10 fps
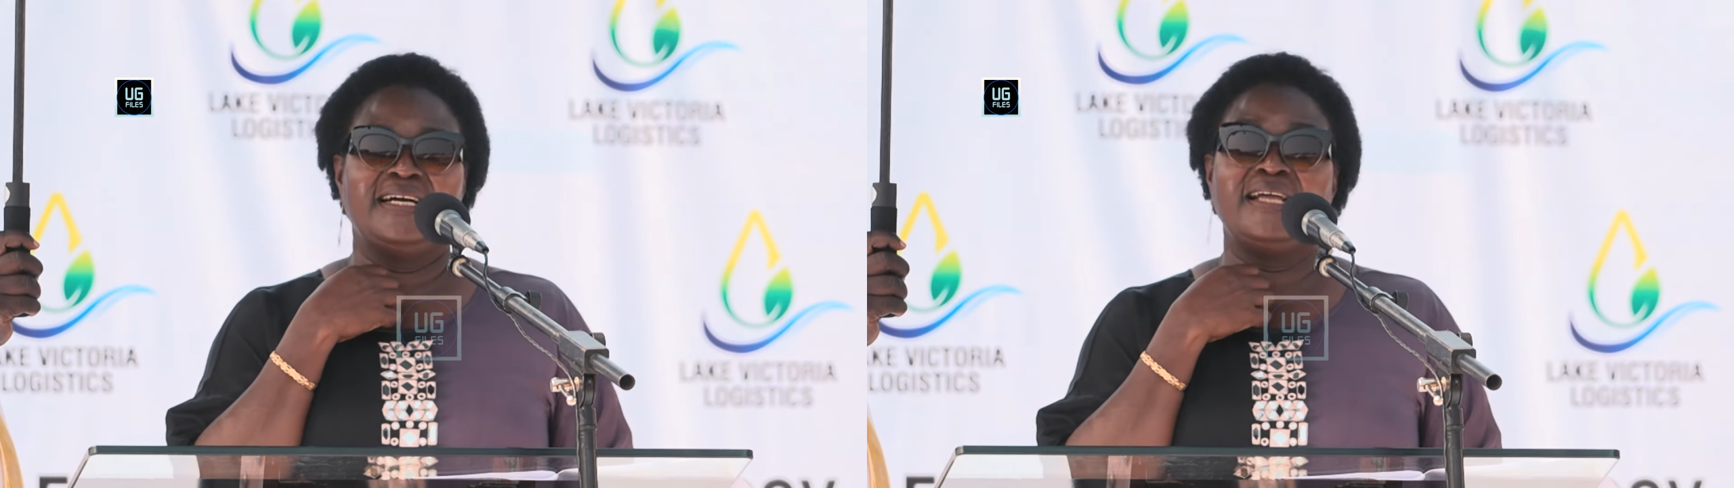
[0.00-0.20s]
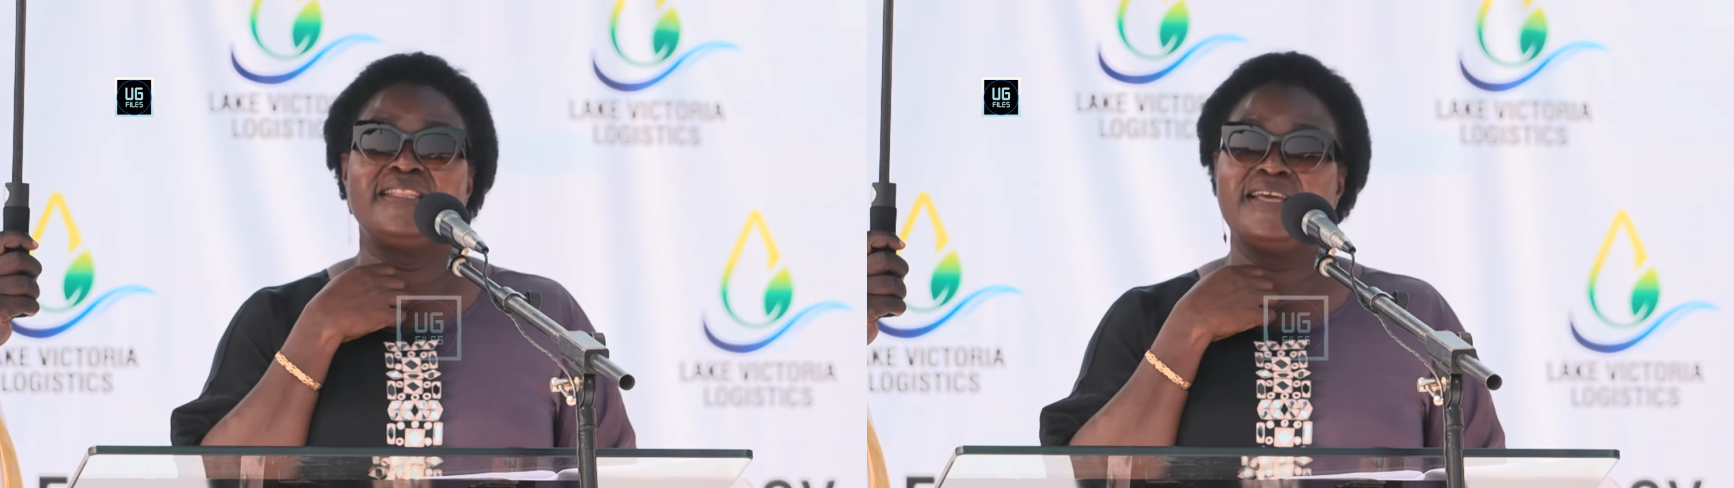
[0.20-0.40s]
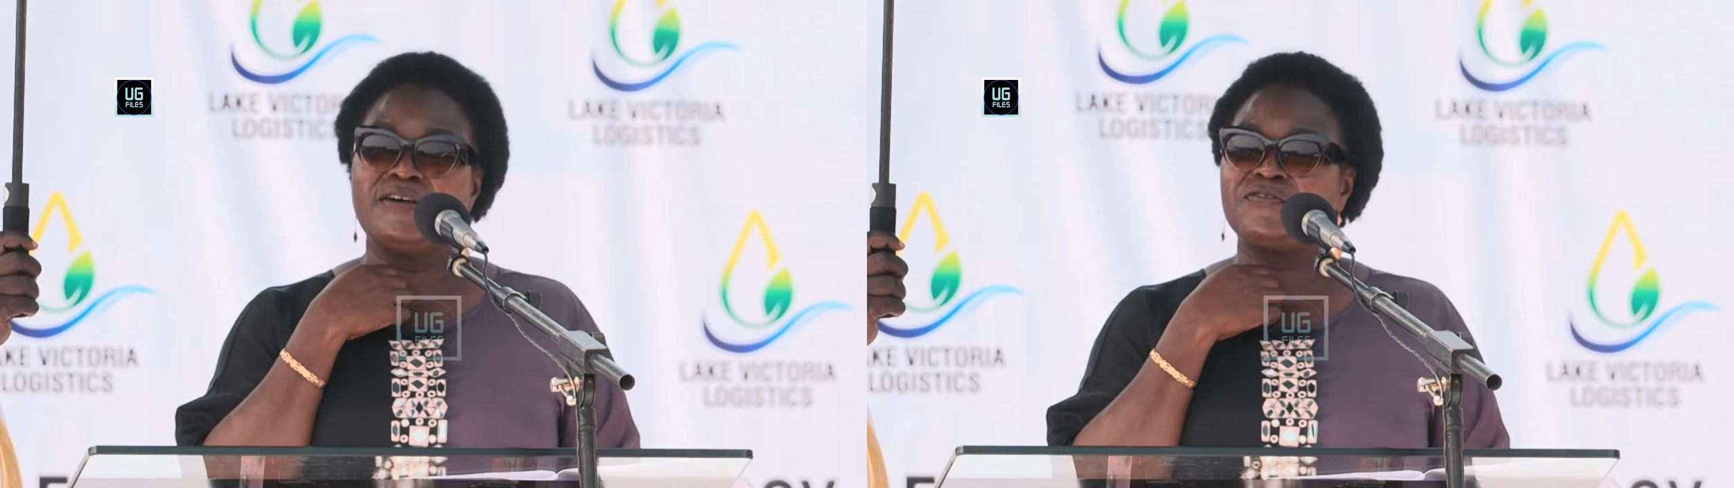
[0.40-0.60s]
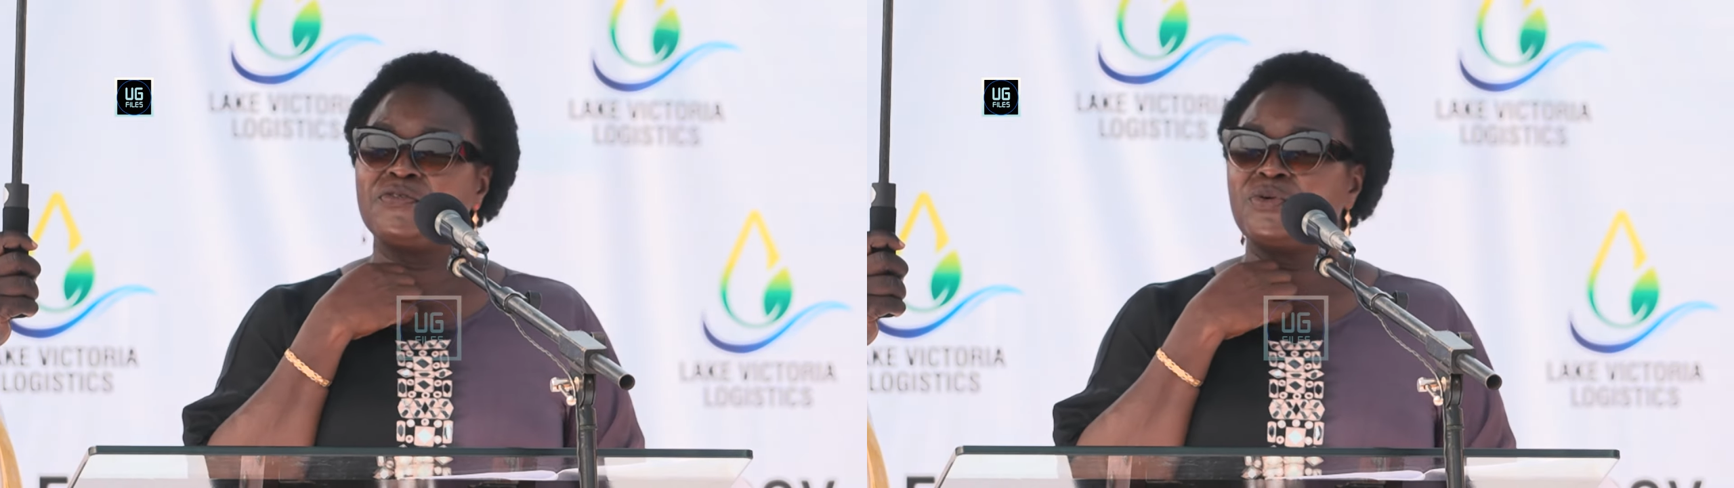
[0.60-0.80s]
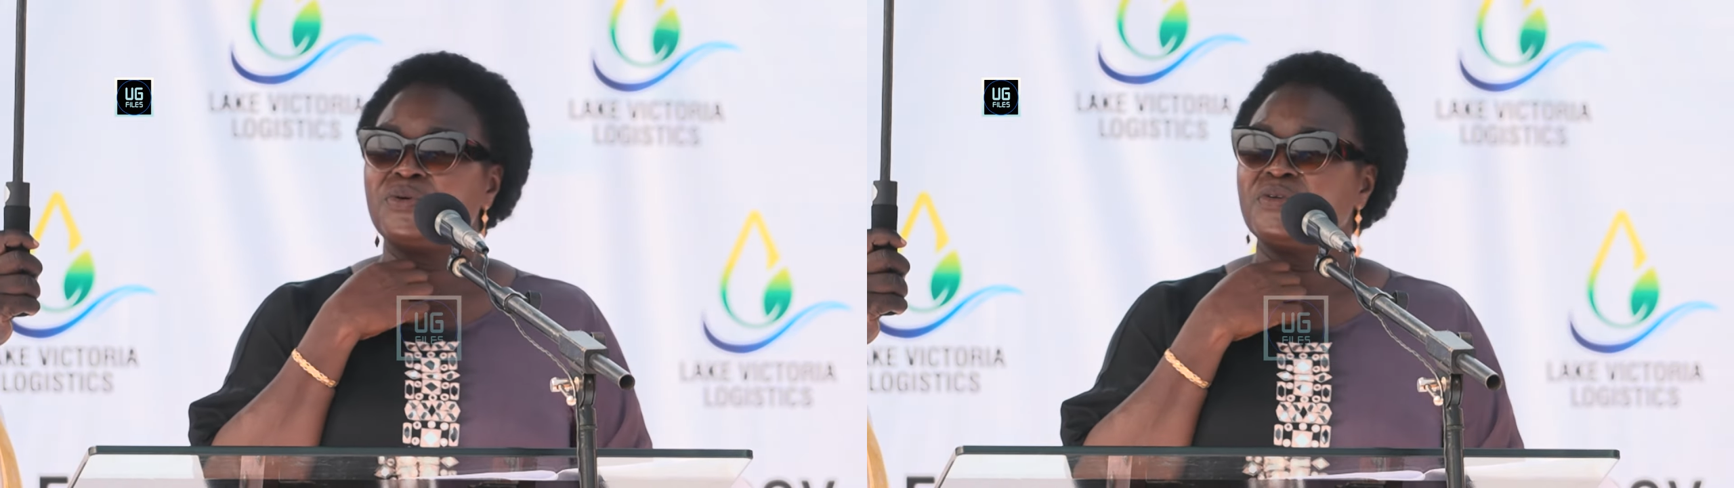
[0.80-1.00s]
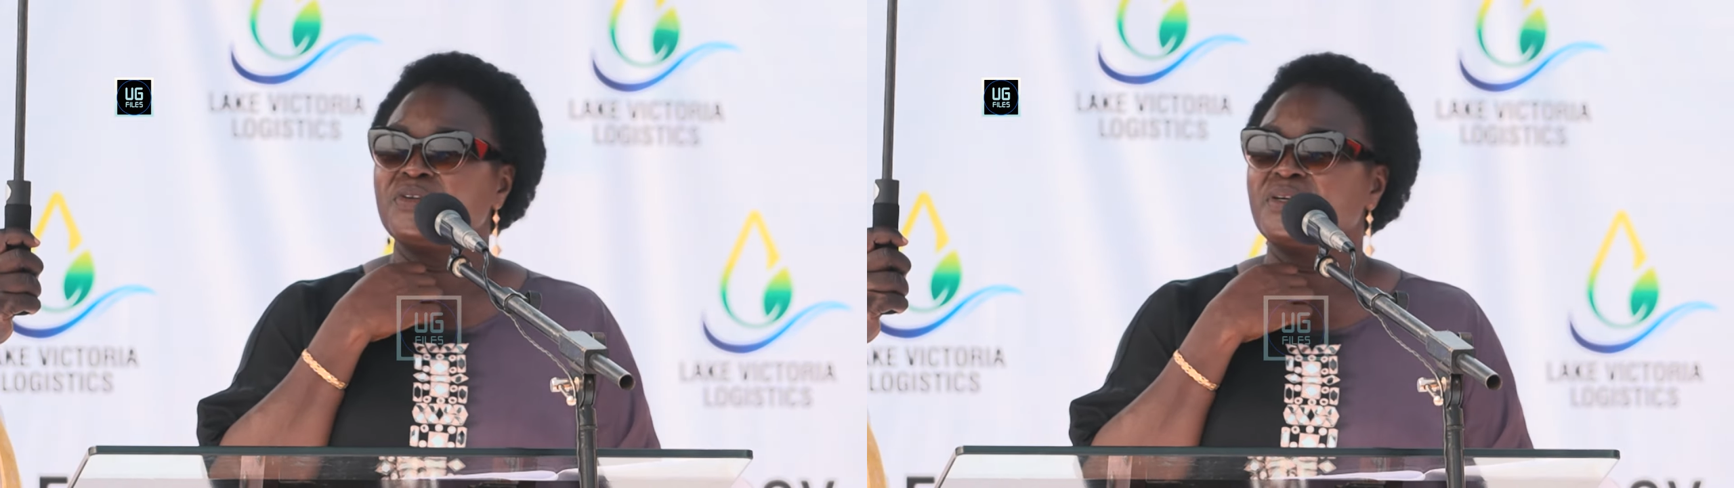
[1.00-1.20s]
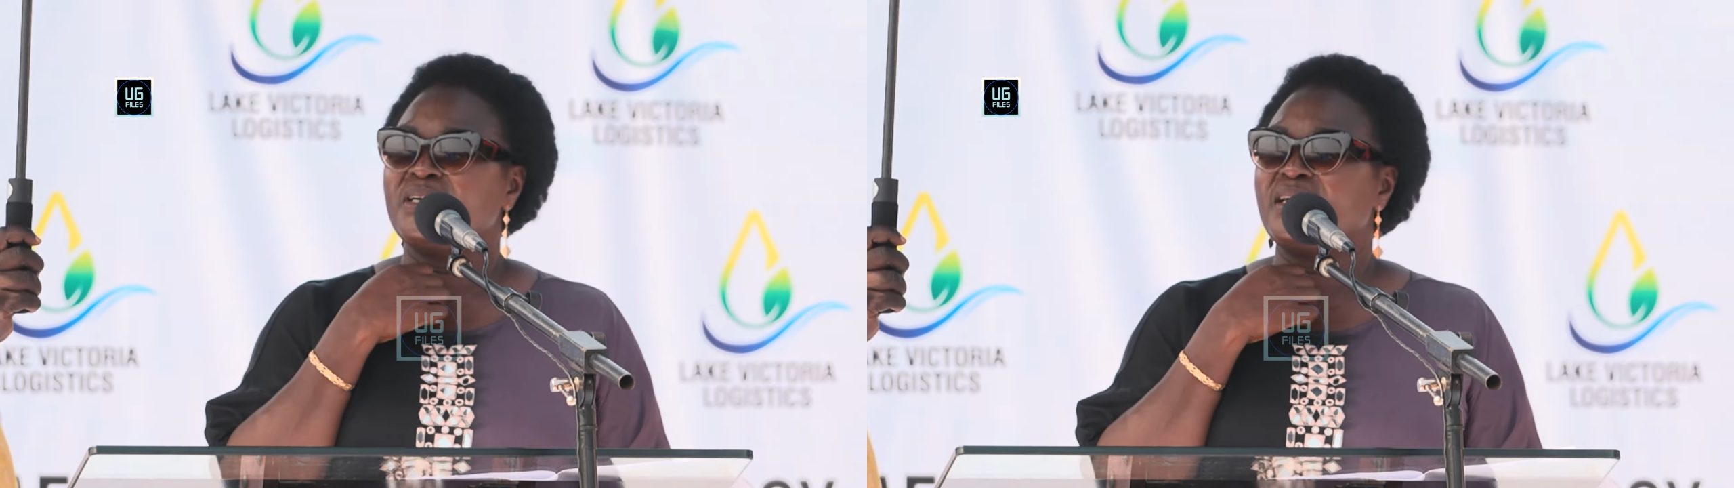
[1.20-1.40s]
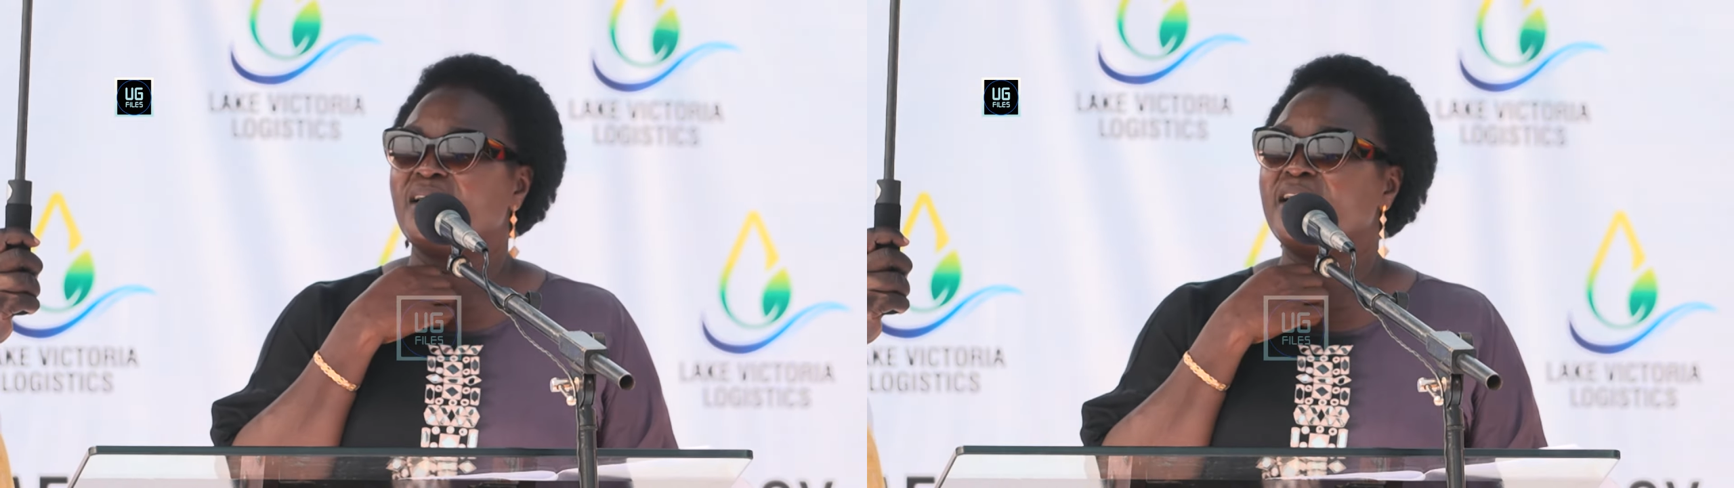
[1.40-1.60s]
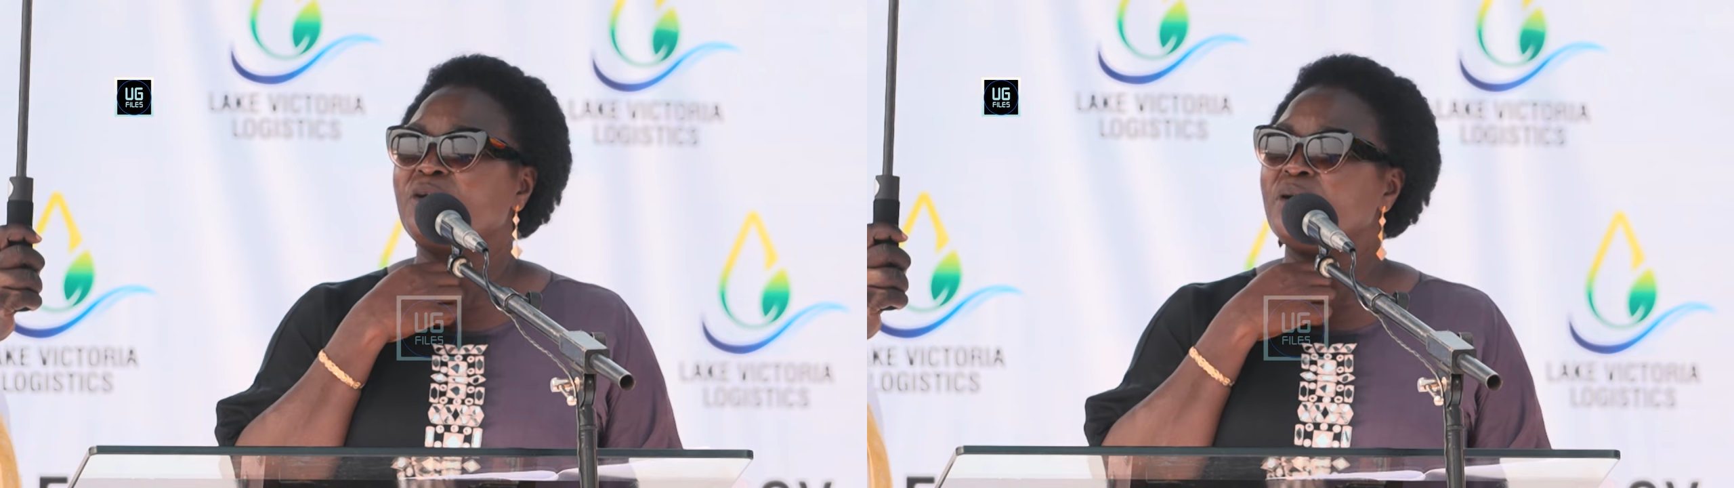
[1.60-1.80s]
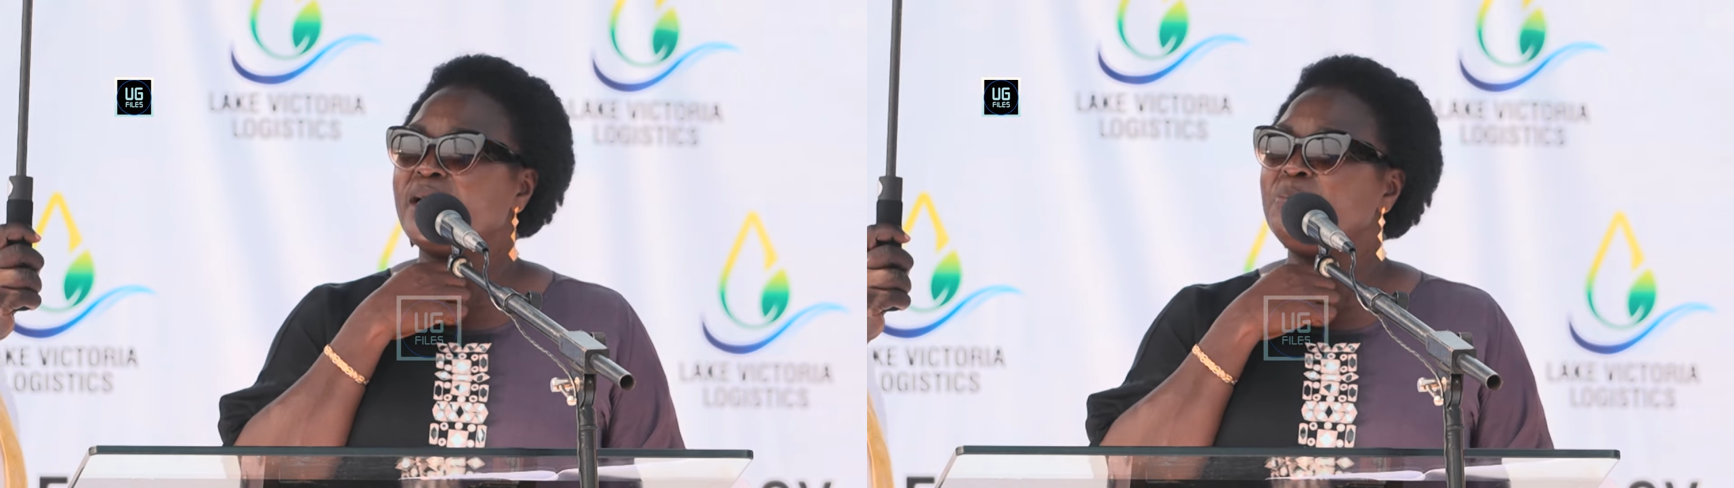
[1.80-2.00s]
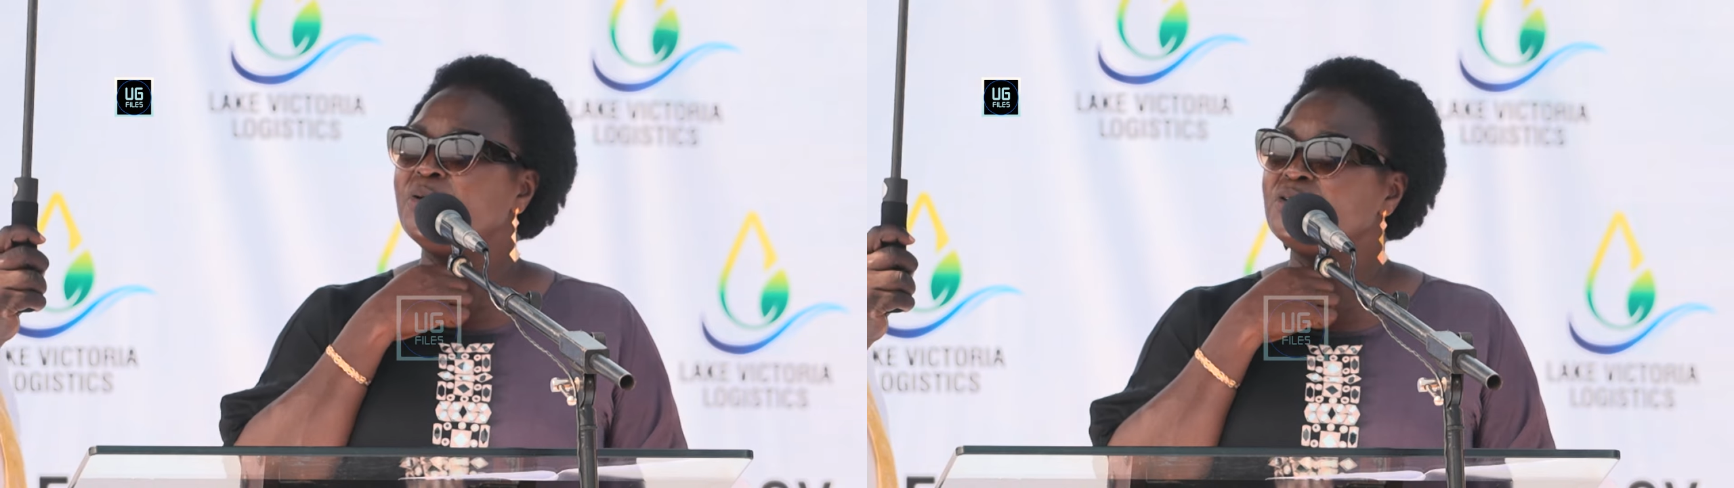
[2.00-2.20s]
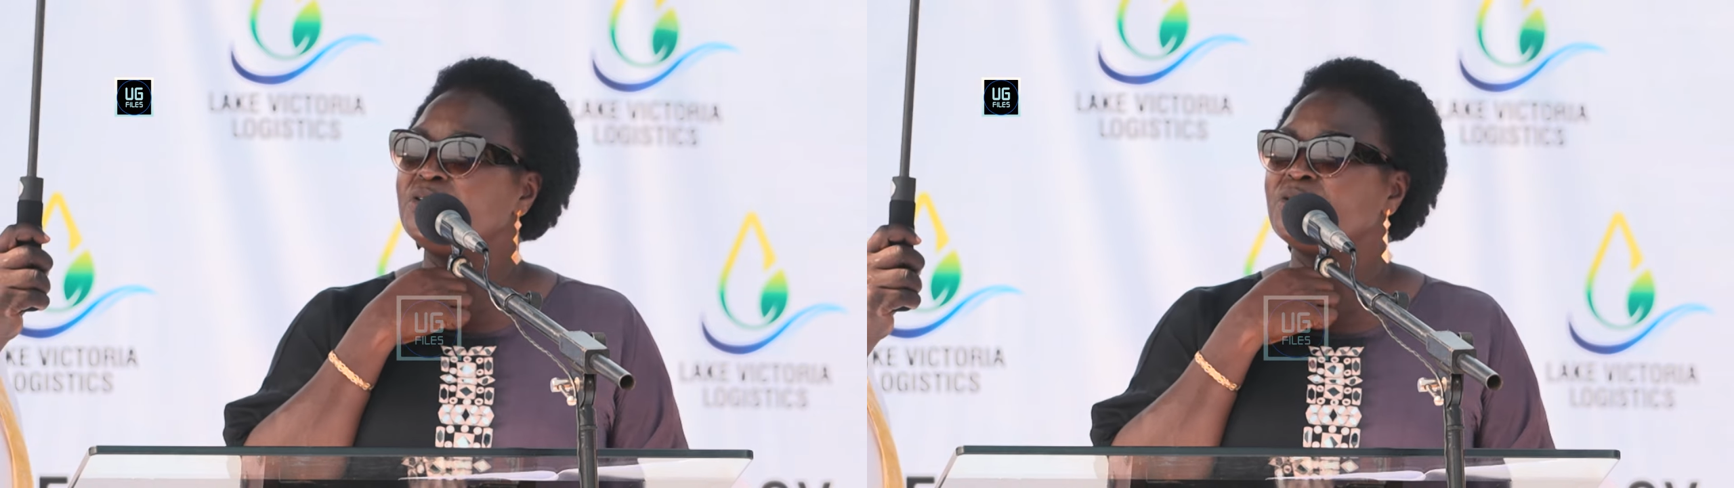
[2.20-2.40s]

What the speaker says: And therefore, I call upon